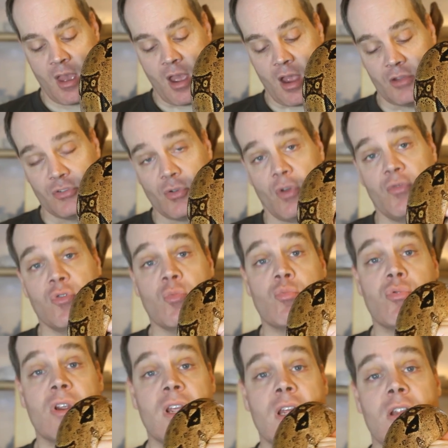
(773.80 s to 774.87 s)
And so if you
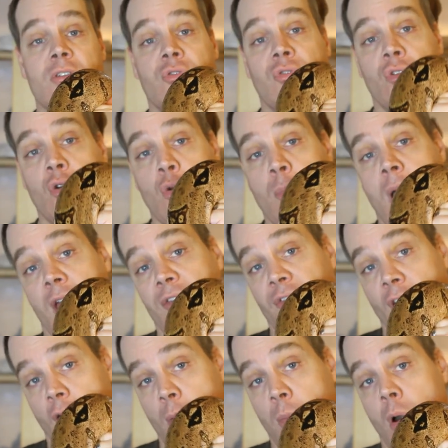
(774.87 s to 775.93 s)
breed two
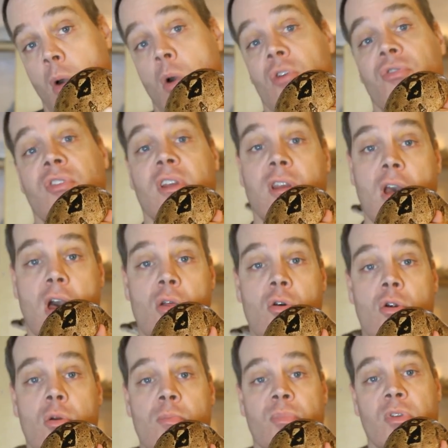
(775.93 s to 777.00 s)
pastel boas together,